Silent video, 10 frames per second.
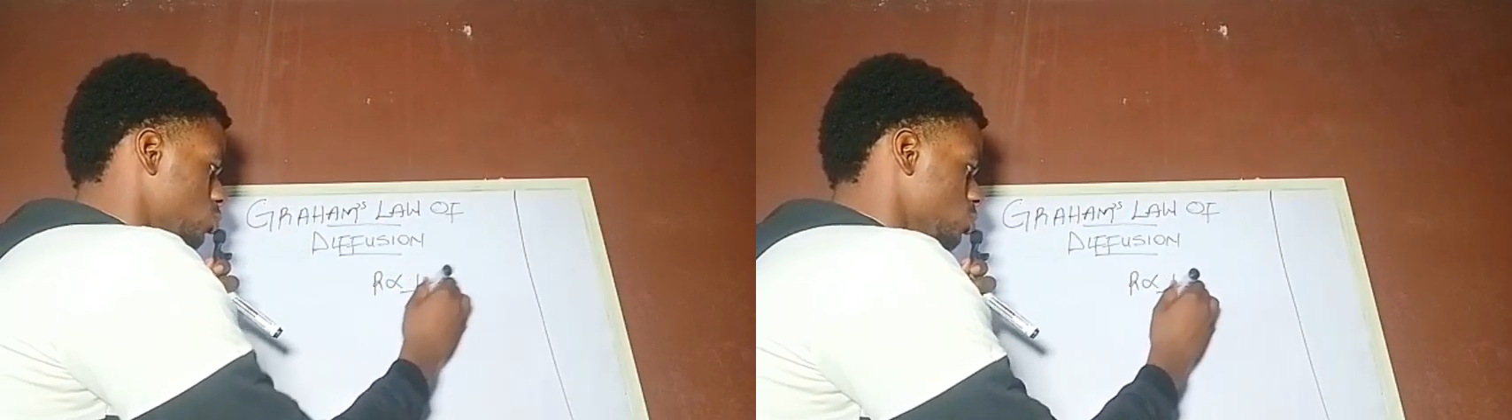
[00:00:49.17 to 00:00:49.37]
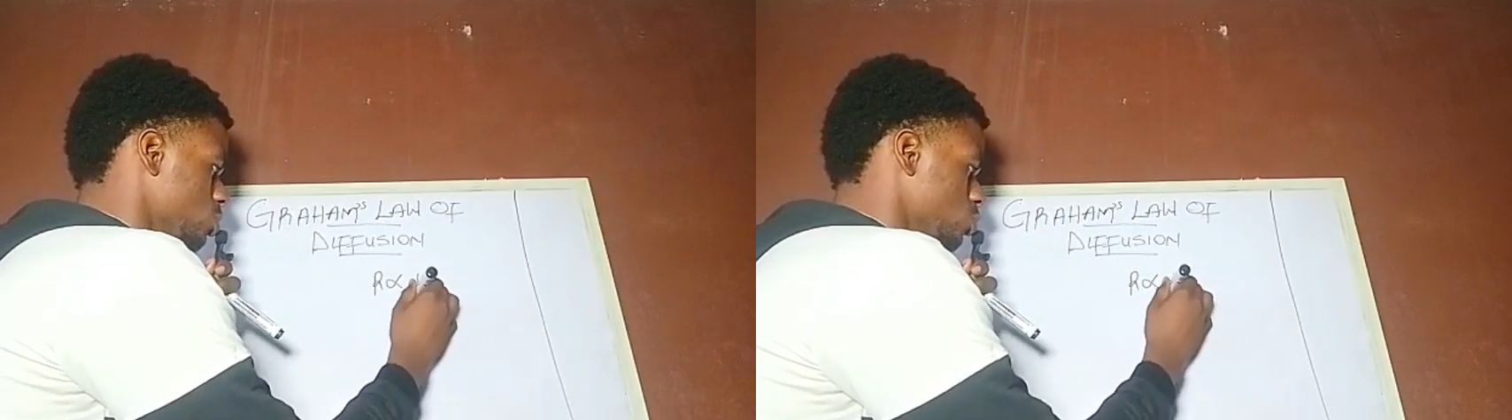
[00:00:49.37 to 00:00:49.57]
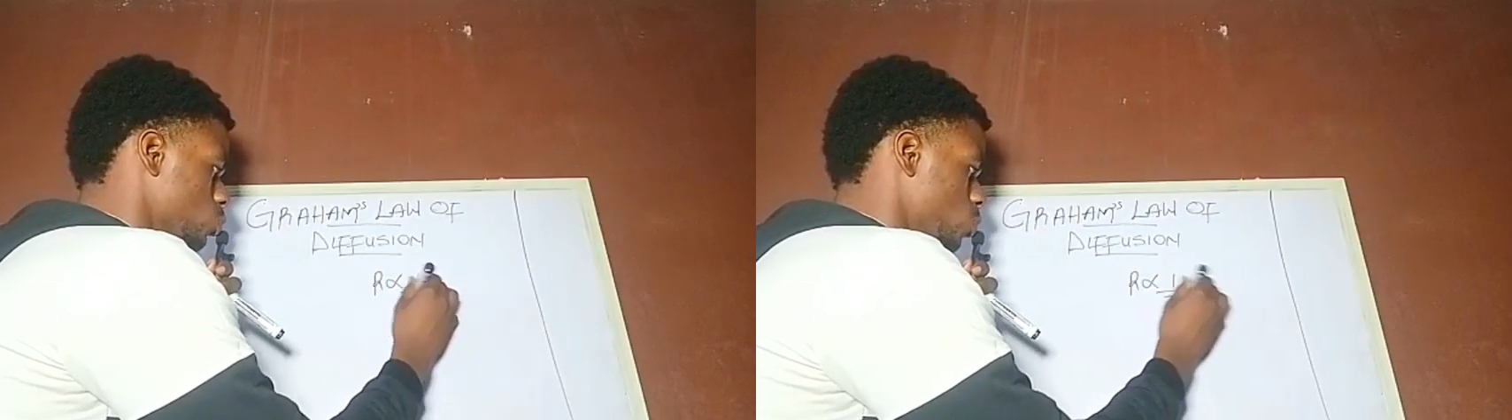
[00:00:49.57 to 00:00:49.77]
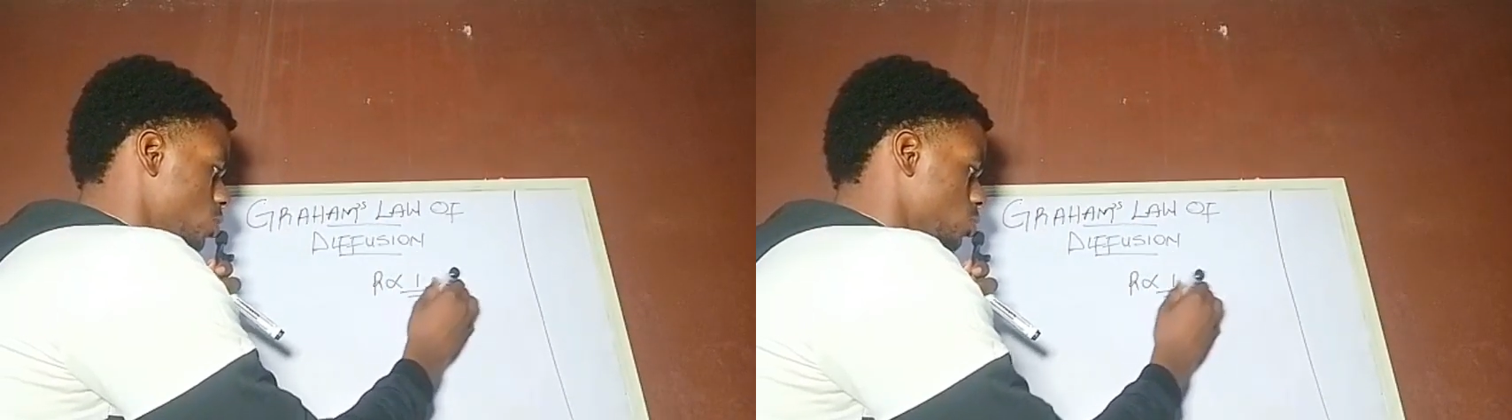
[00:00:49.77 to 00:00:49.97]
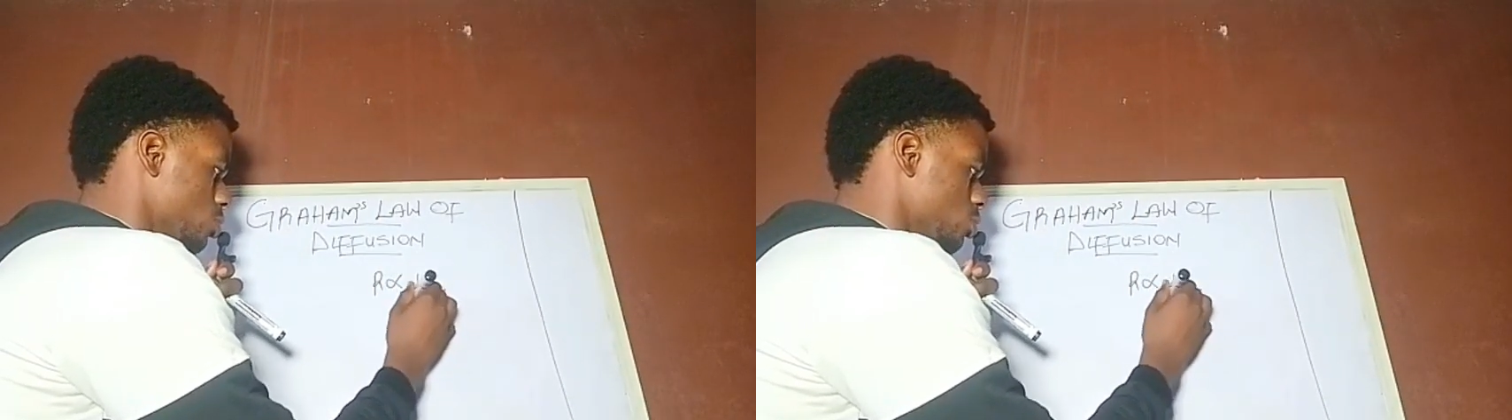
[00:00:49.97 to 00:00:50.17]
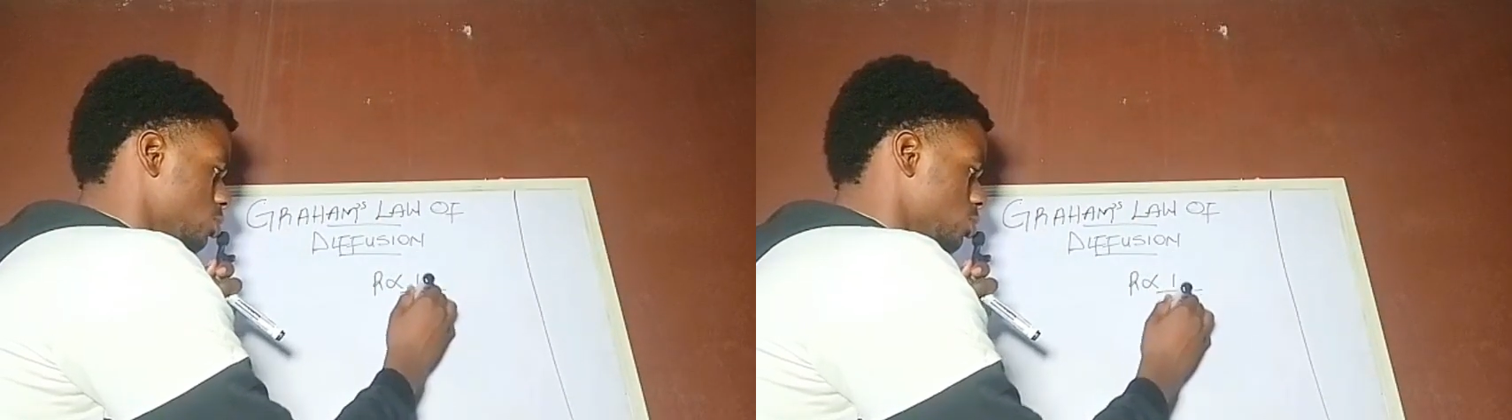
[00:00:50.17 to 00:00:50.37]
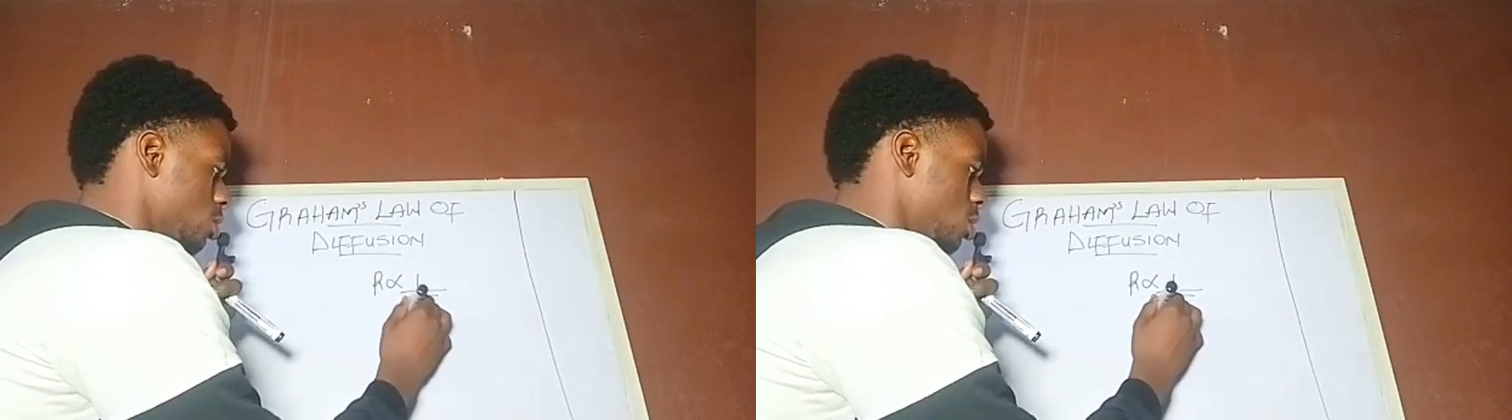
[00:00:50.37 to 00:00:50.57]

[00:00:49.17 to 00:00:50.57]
to the square root